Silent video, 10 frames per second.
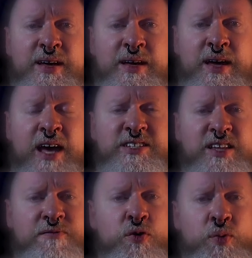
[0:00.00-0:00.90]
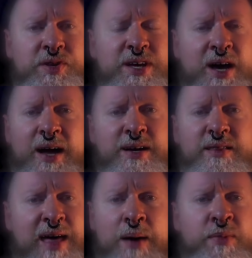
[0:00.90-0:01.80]
has never really gotten
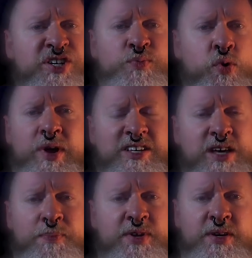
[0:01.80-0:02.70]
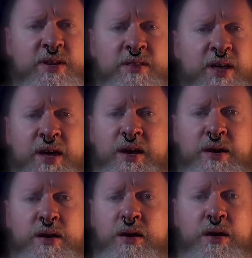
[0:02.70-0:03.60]
that much more accepted
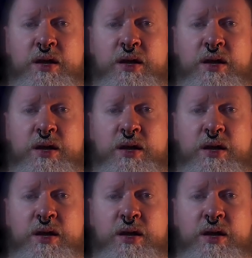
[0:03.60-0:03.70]
than